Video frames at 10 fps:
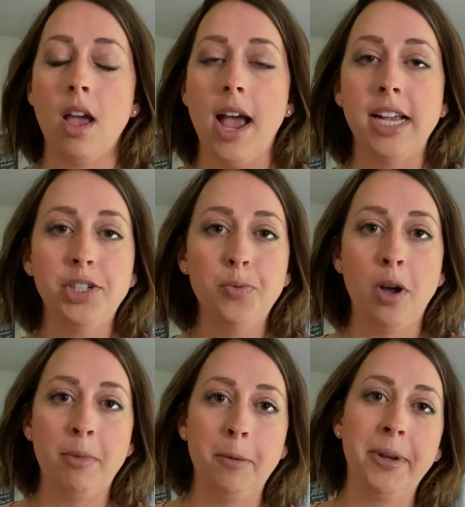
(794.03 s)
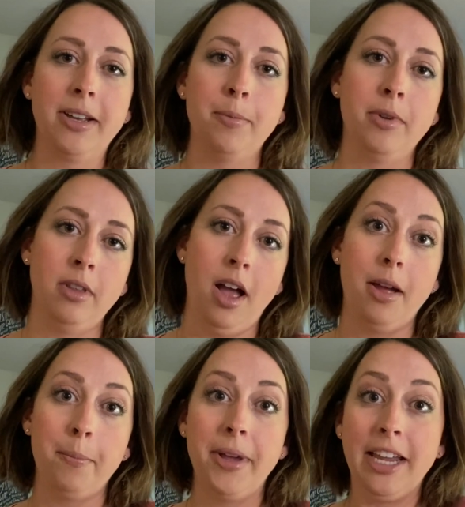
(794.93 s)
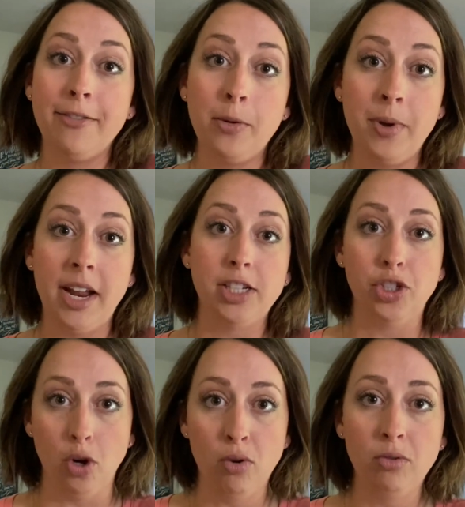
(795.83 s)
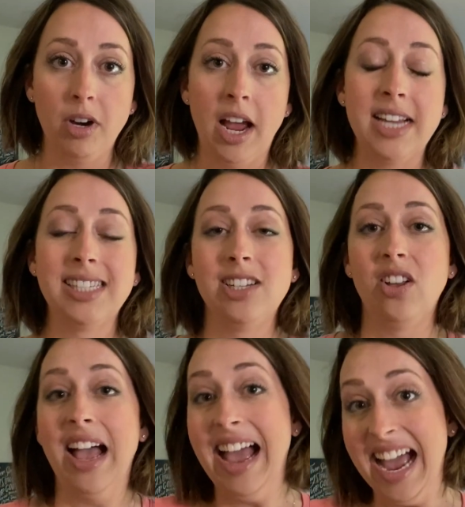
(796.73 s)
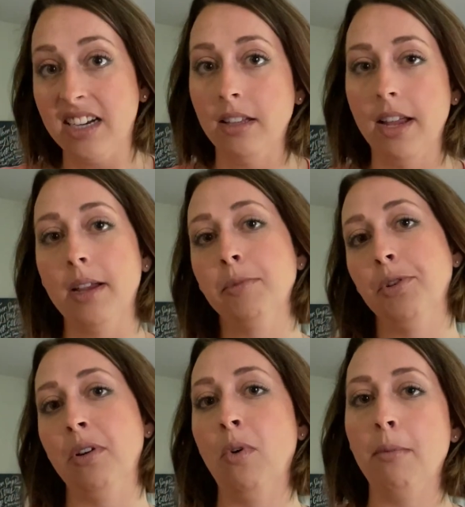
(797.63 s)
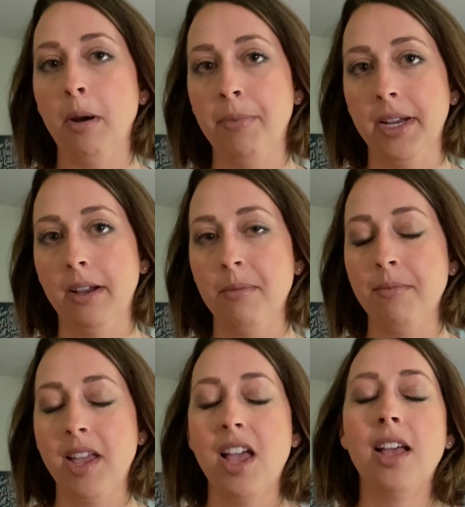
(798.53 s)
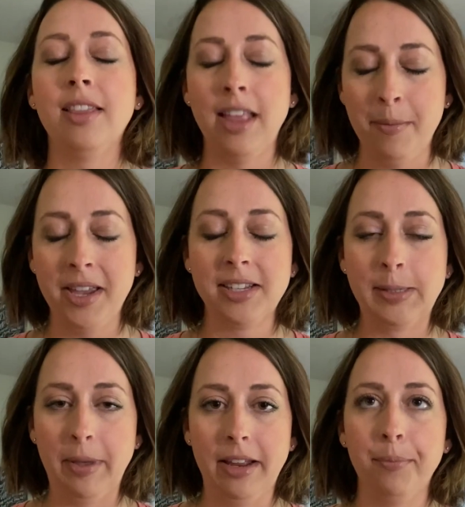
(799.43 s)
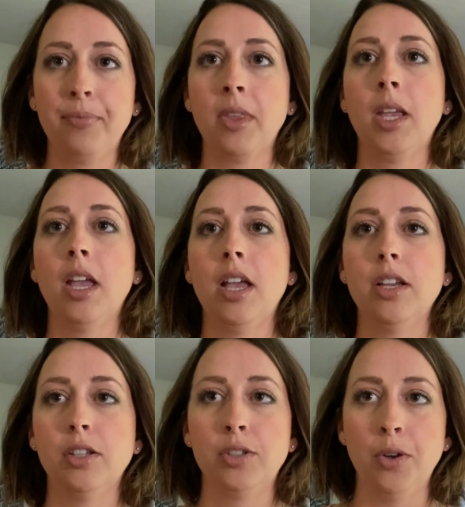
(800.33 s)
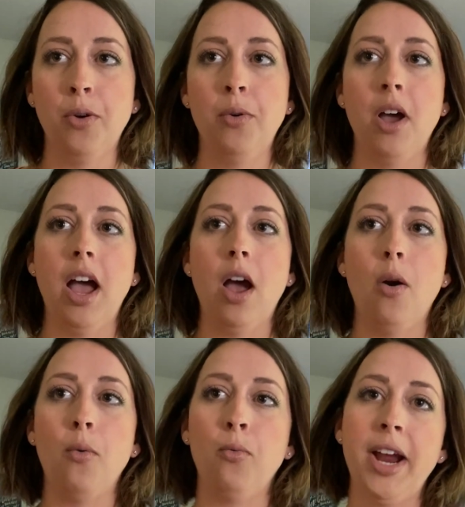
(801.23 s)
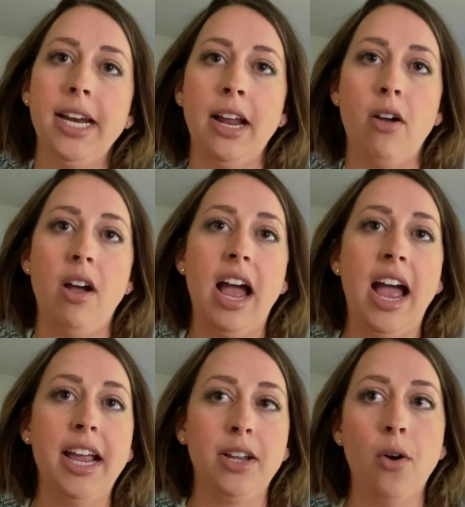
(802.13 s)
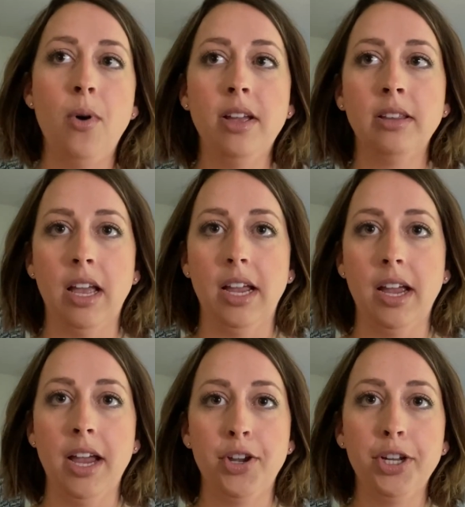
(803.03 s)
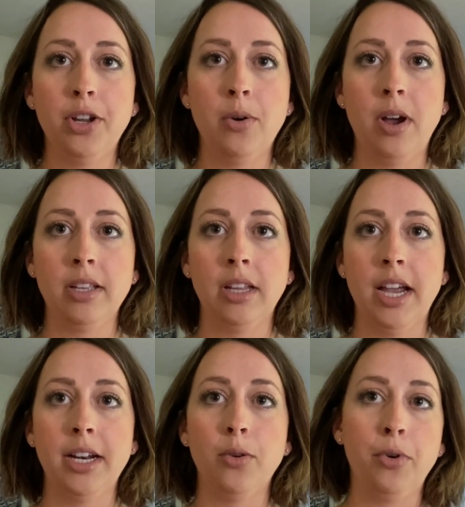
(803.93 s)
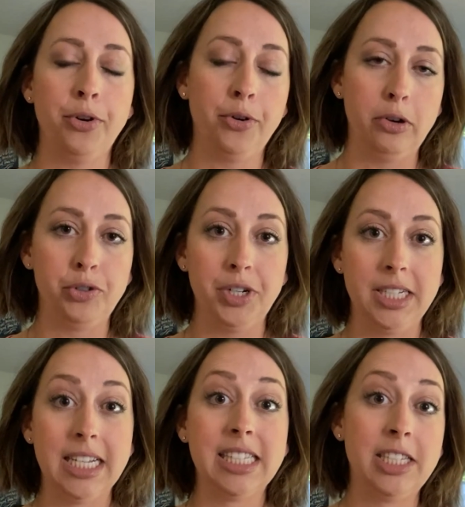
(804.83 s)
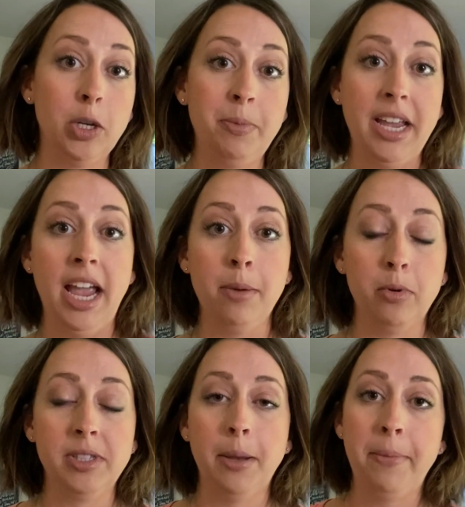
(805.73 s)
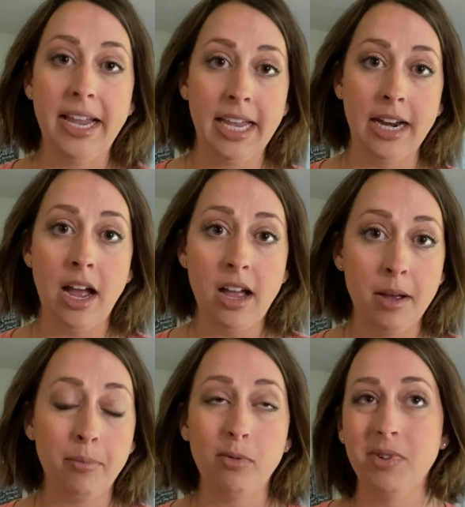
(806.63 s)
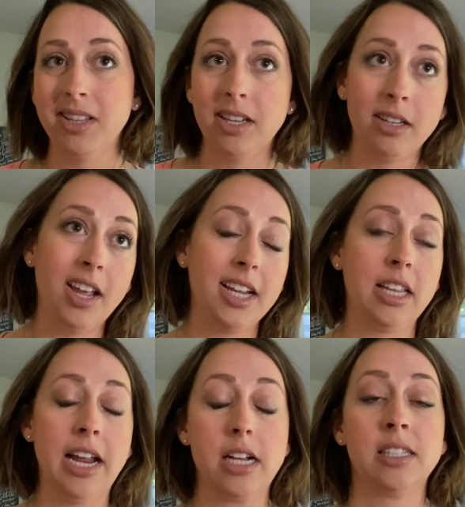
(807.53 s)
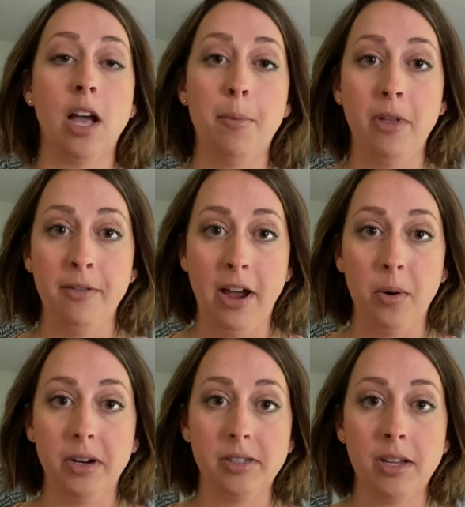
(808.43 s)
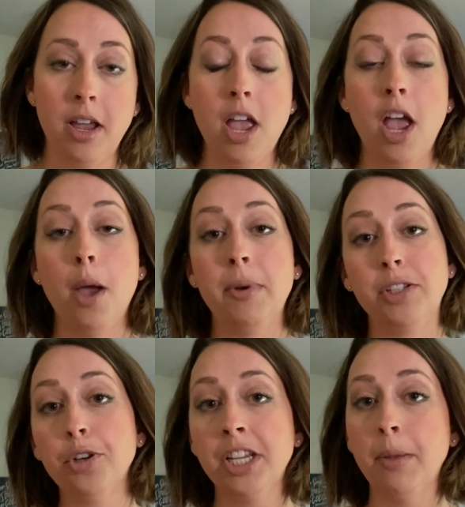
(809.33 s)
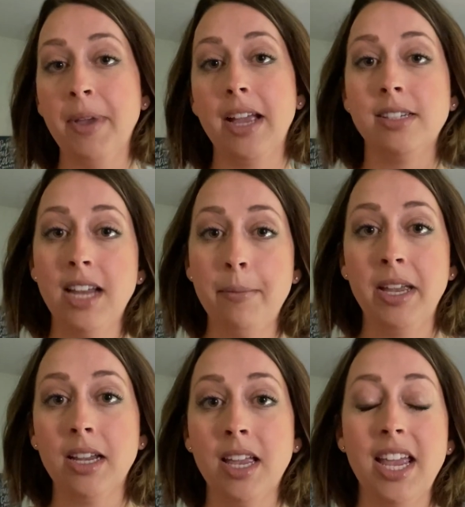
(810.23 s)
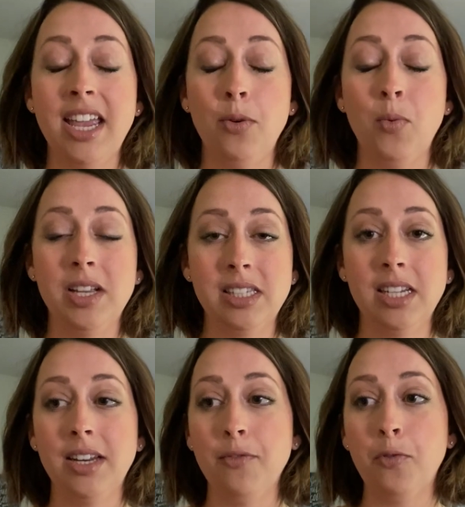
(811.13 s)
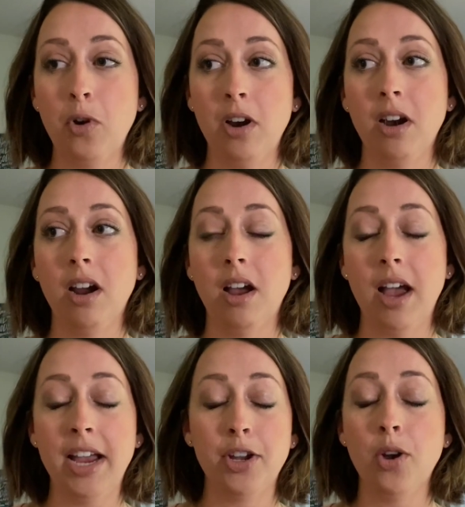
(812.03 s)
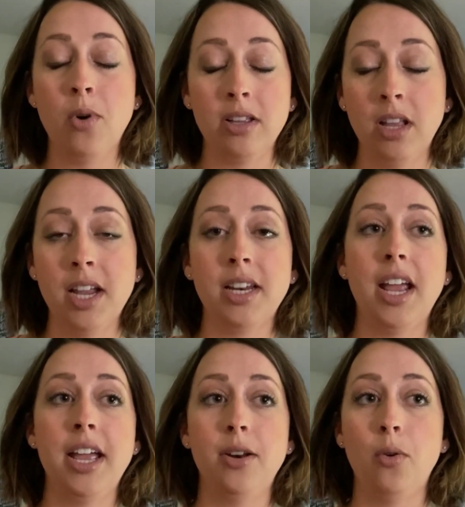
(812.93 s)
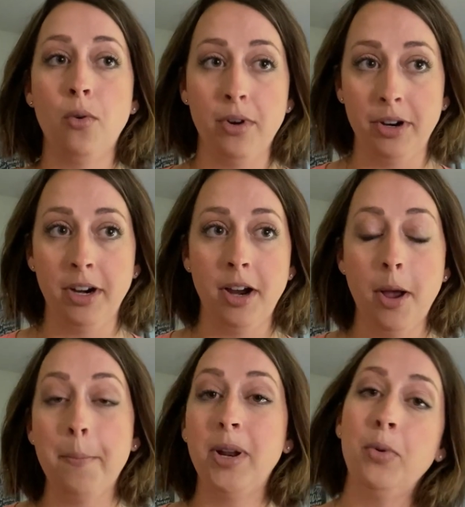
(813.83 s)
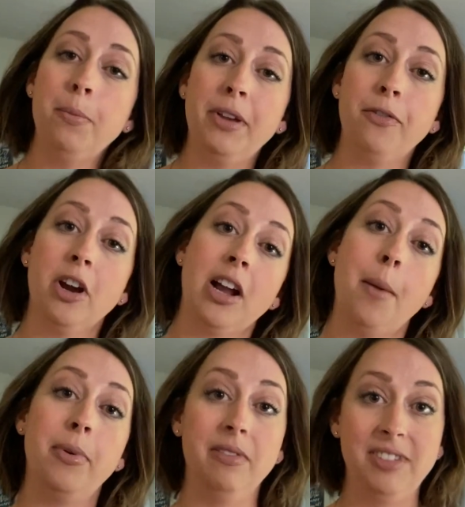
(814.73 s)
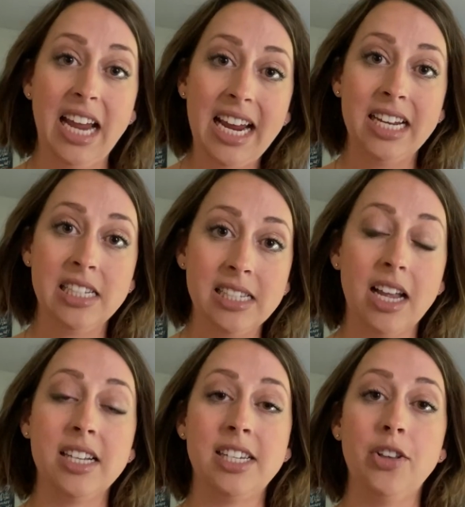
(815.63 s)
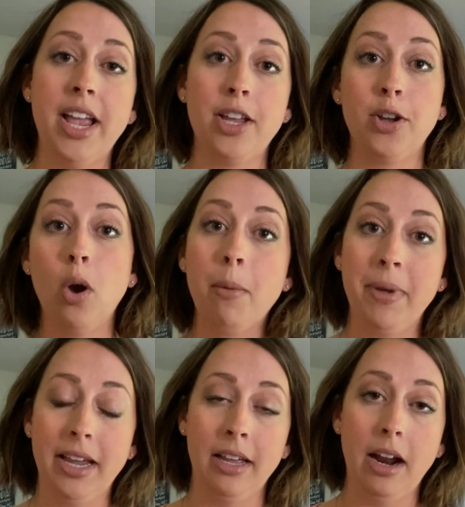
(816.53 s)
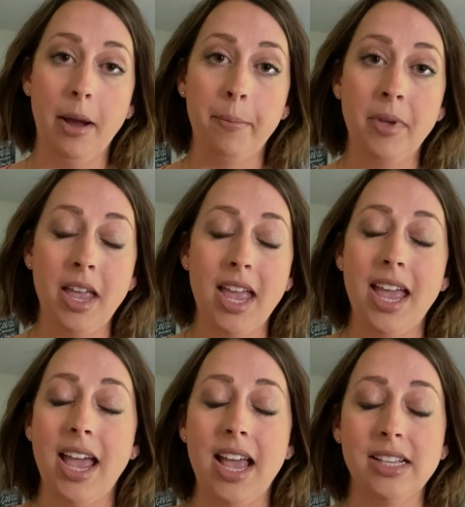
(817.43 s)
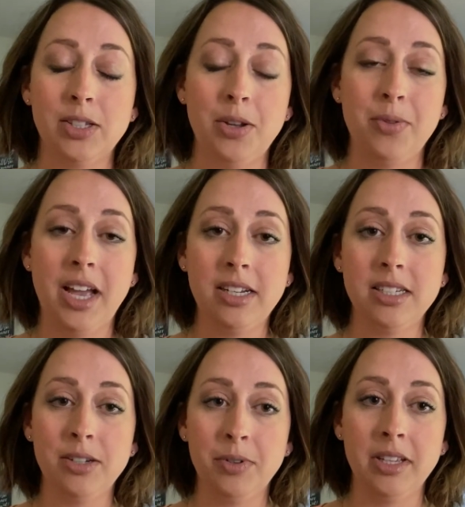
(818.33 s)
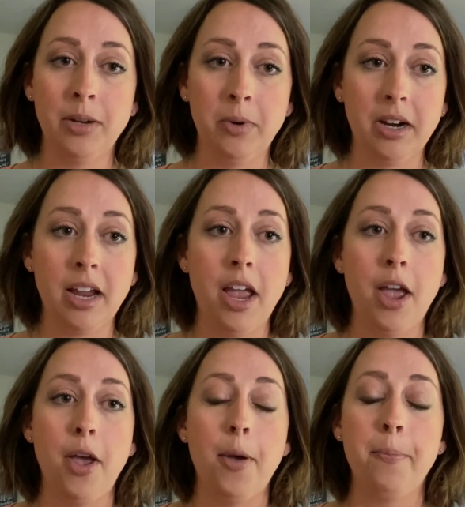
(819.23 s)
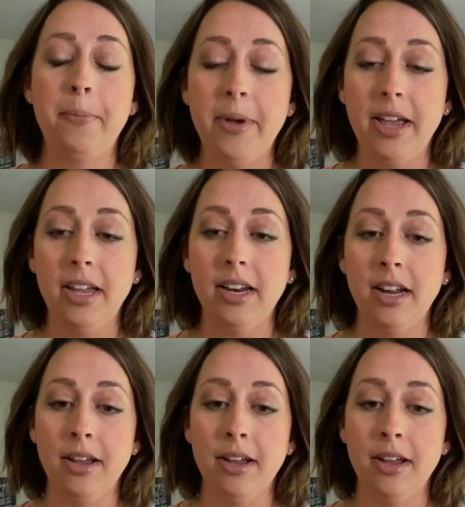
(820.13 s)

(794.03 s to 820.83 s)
I do Walmart pickup a lot, but even when I don't, I still act like I'm doing Walmart pickup. Let me explain. So right now, I could go online and order groceries and still be able to pick it up within like the next couple of hours. But during the pandemic, it wasn't I could go online and order, but it wouldn't be for a couple of days until I could go and pick it up. So that doesn't really work. But